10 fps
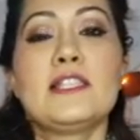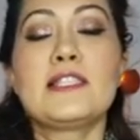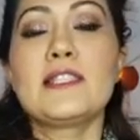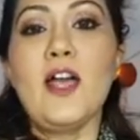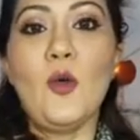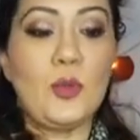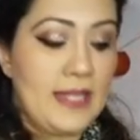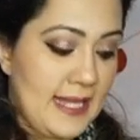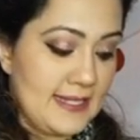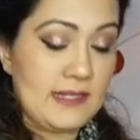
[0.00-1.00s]
So
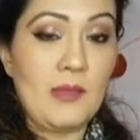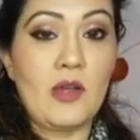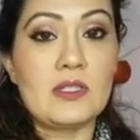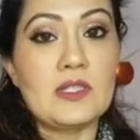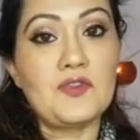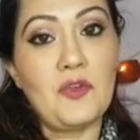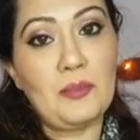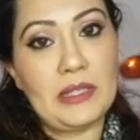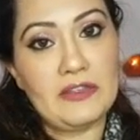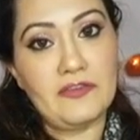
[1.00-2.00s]
that's about it from
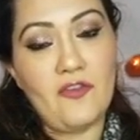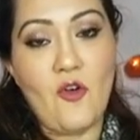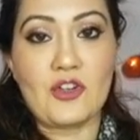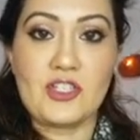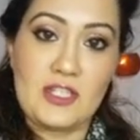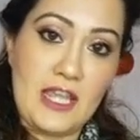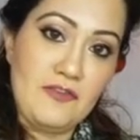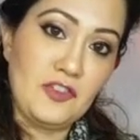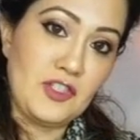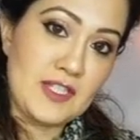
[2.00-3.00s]
me for today
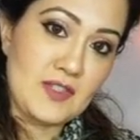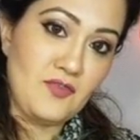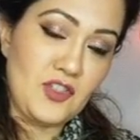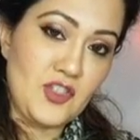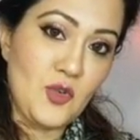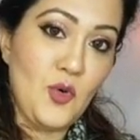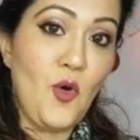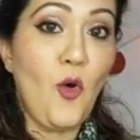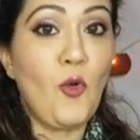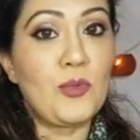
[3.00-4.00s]
for this video.
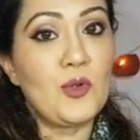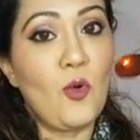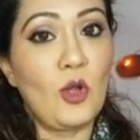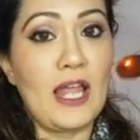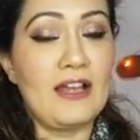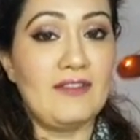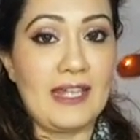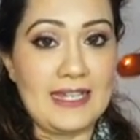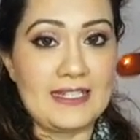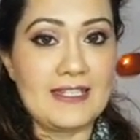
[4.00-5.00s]
Hope you all have
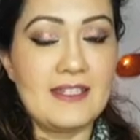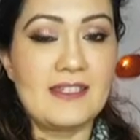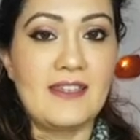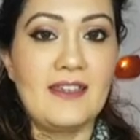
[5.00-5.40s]
liked it.